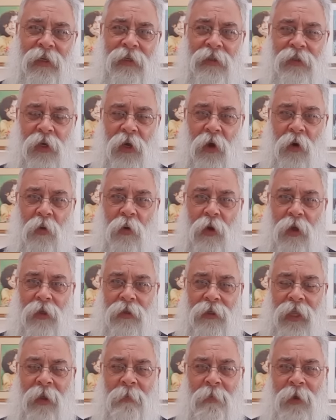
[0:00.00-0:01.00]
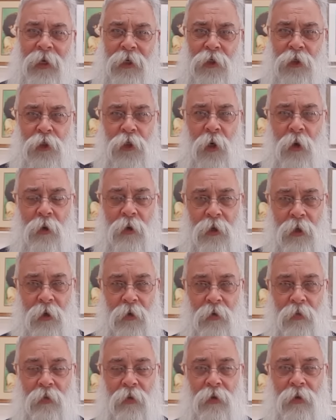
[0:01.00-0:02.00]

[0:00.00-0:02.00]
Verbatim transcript: So let me show you